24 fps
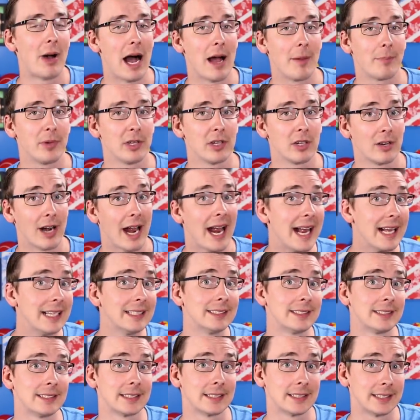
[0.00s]
popular
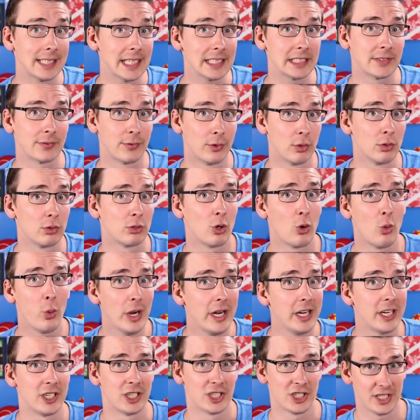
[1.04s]
and successful
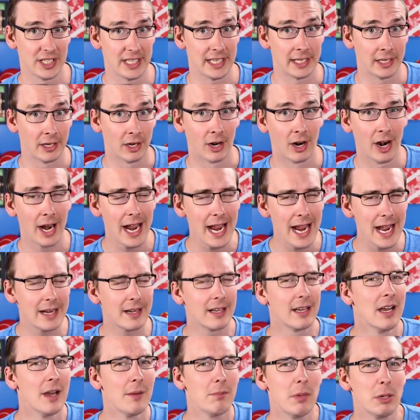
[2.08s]
Quidditch seeker,
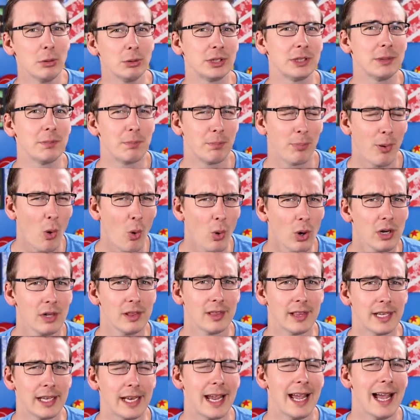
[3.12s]
and most
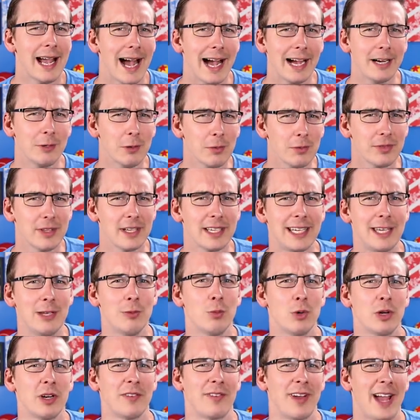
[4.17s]
importantly, I don't think he
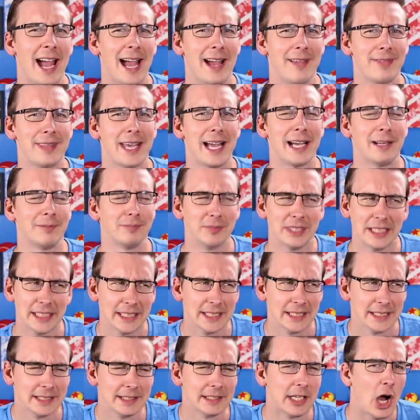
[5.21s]
would have had that
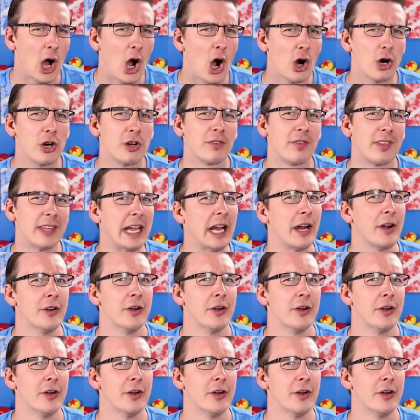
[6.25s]
heart of the